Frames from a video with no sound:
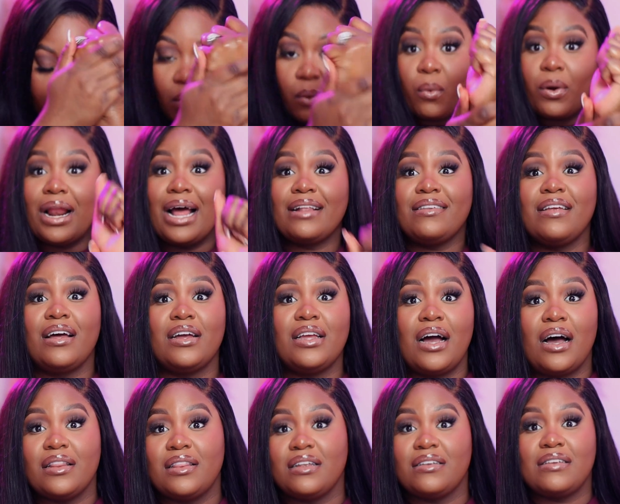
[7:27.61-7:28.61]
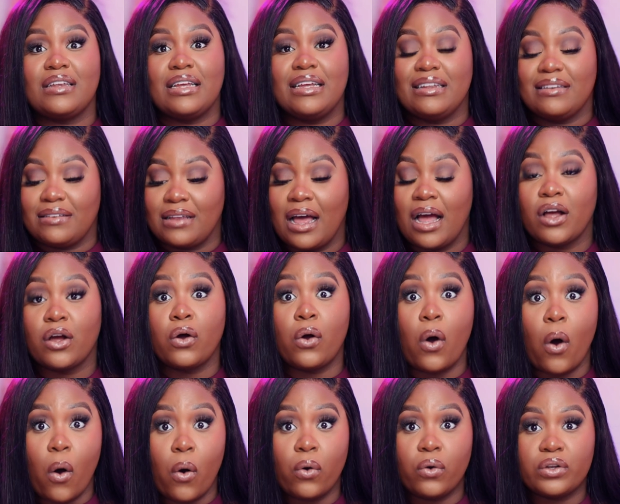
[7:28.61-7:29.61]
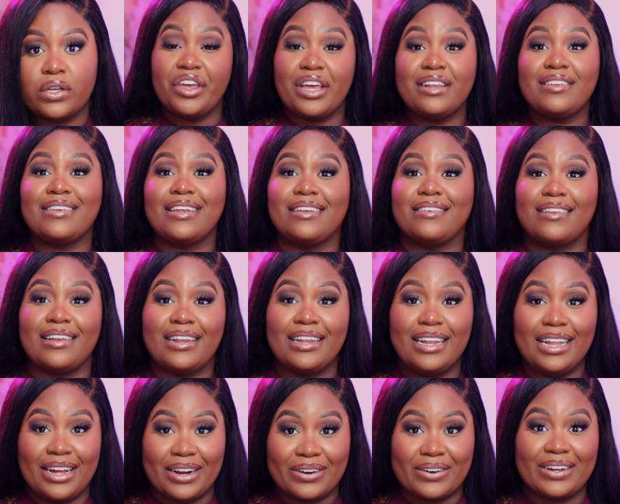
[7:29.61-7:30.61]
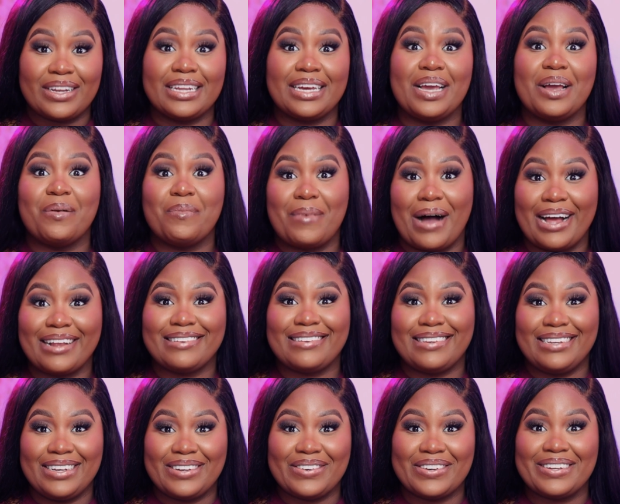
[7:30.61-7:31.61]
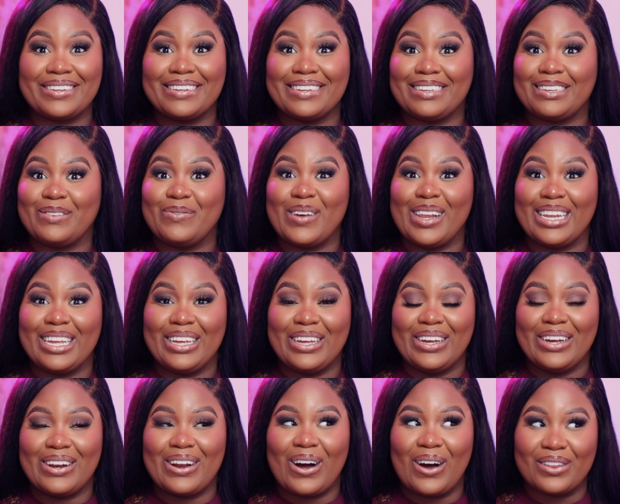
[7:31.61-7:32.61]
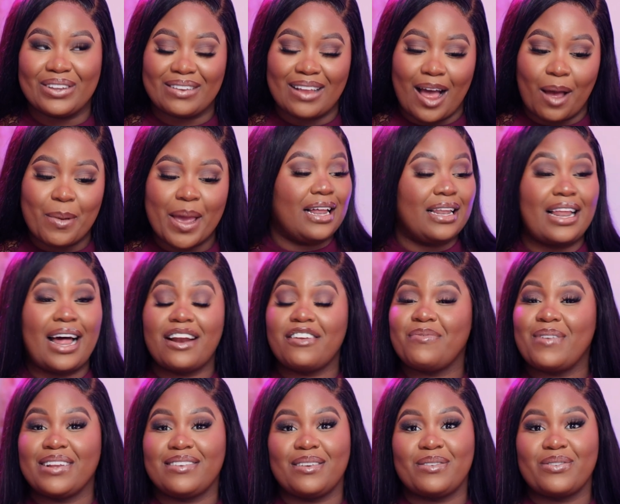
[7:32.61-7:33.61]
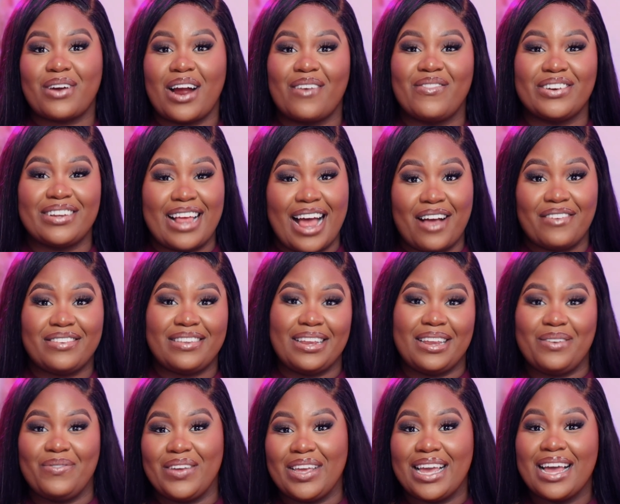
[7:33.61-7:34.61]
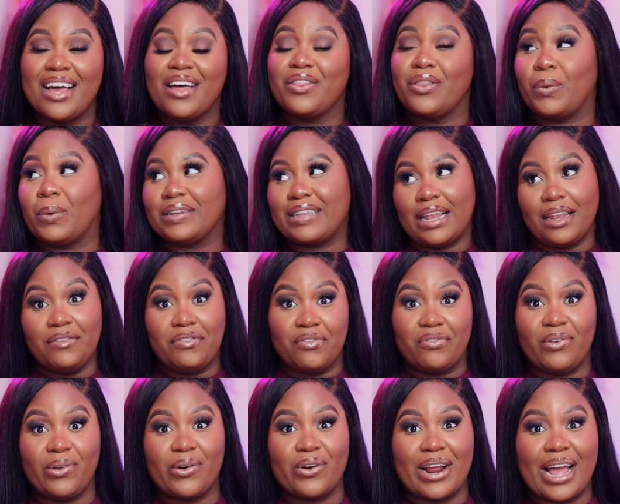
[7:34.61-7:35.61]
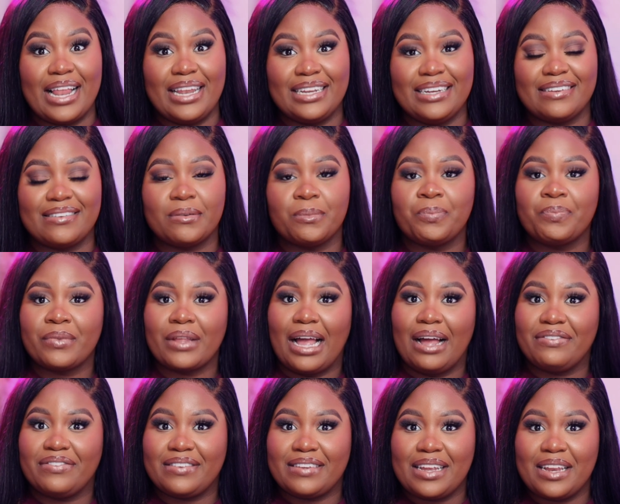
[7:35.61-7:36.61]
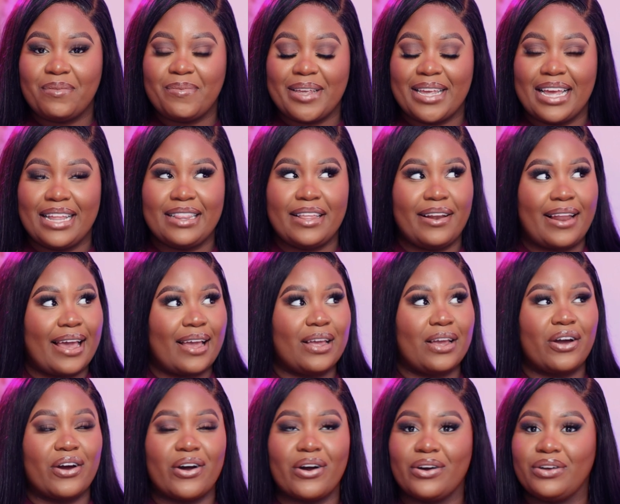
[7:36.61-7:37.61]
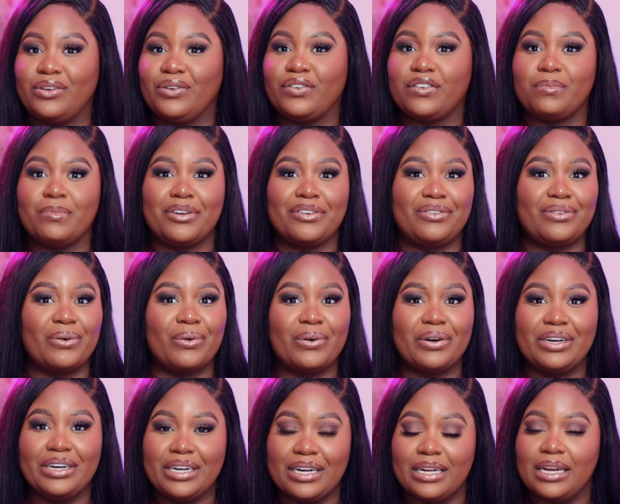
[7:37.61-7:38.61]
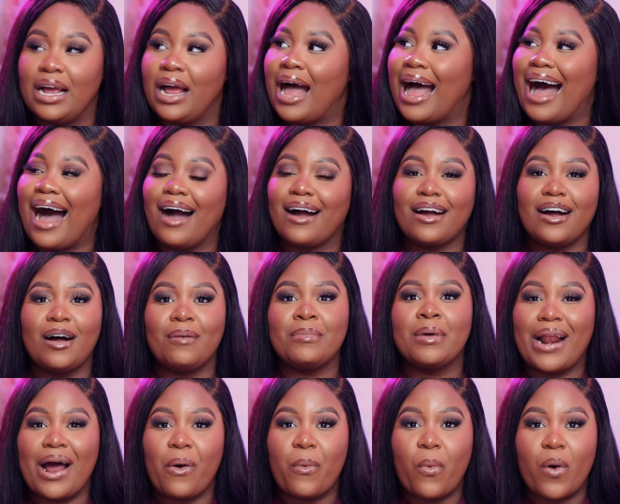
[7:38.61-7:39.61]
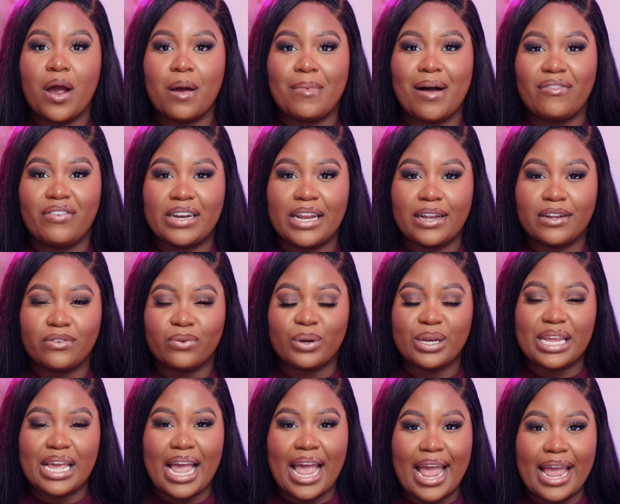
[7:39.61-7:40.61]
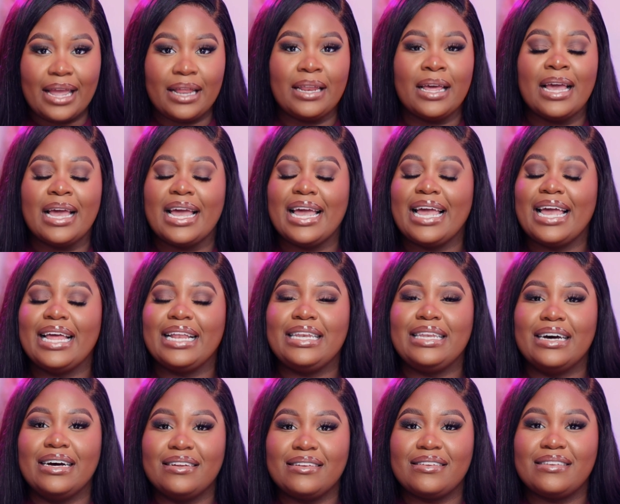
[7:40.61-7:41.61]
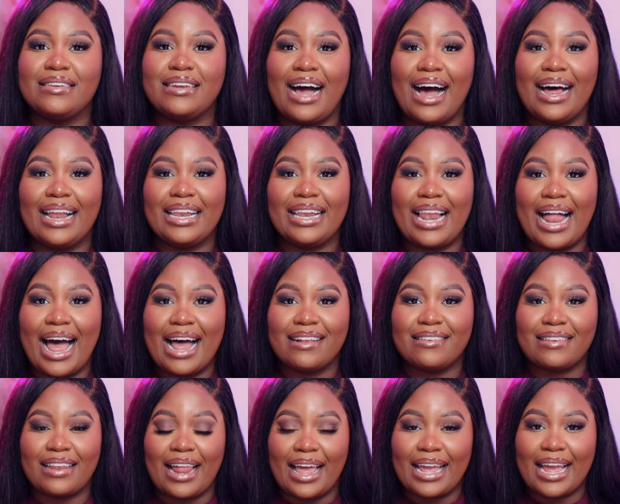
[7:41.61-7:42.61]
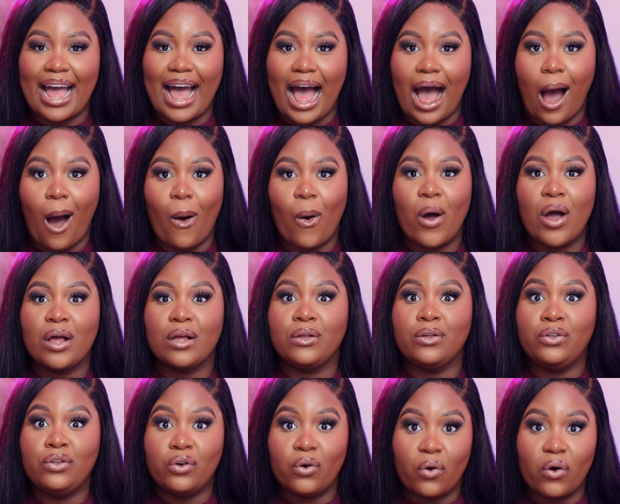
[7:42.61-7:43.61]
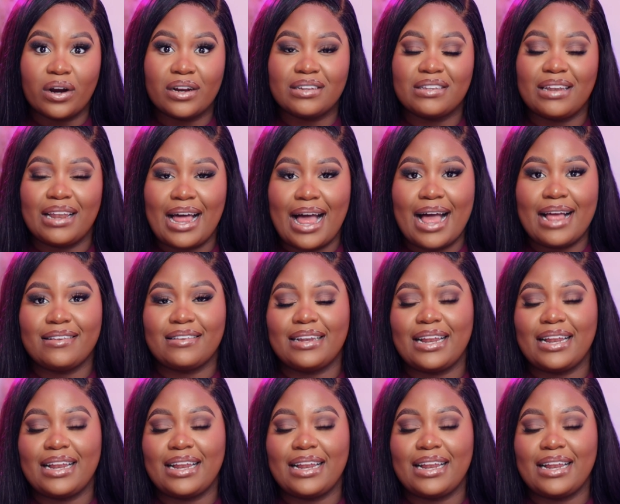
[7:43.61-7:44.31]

When I tell y'all this is gold, this is literally my secret to smelling good all the time. A lot of my subscribers have seen me, the ones that live in Florida at least, have seen me and they're like, girl, you smell so good. How come when I wear my Vanilla 28, it does not last like how yours lasts?